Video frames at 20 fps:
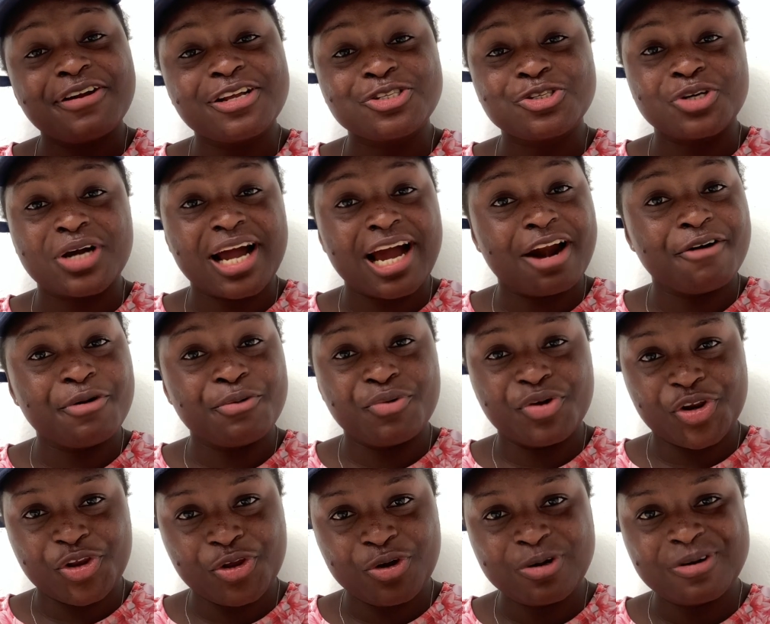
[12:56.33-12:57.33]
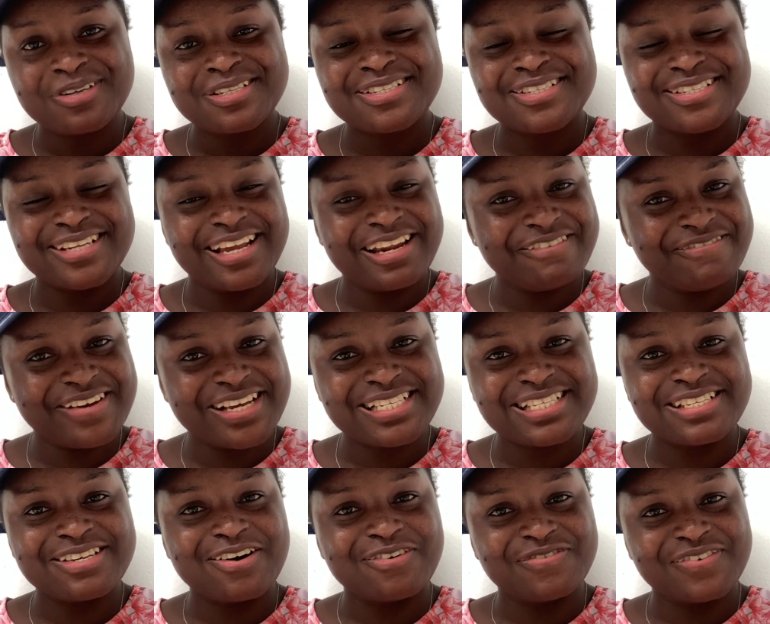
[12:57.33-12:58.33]
to carry with you to the
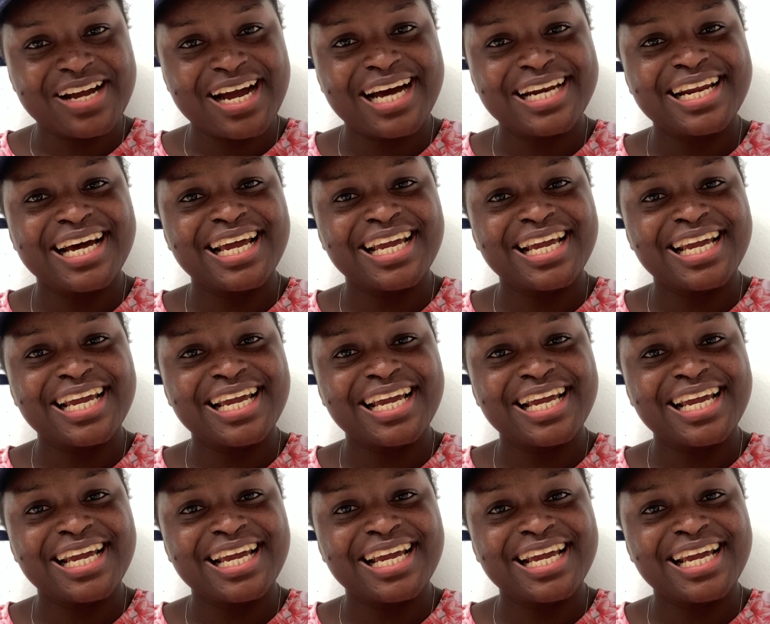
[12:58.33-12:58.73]
University of Ghana